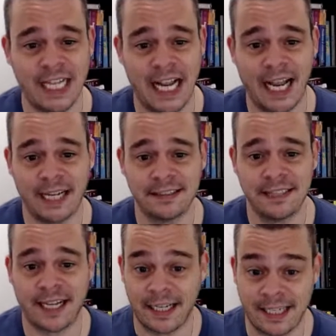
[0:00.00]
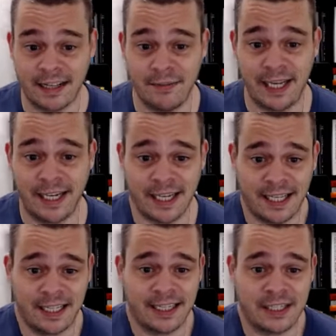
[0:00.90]
And like I said at the beginning, I
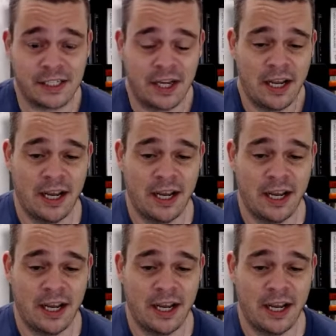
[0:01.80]
think that's